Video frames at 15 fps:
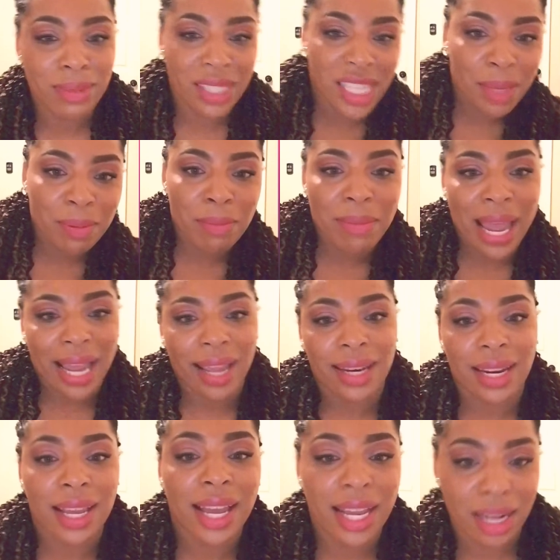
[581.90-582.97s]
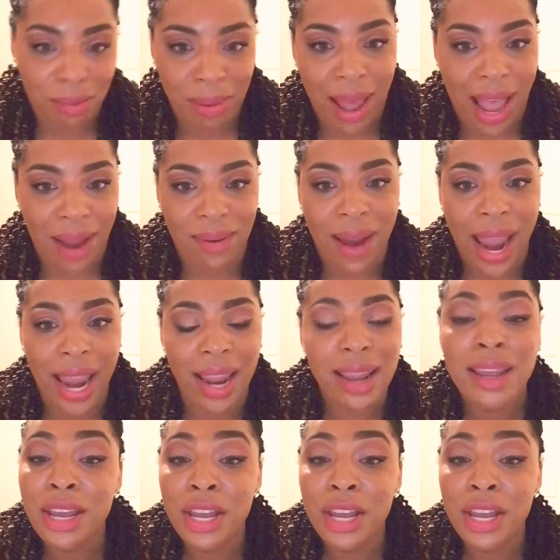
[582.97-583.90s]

dipping back in the honey pie, right?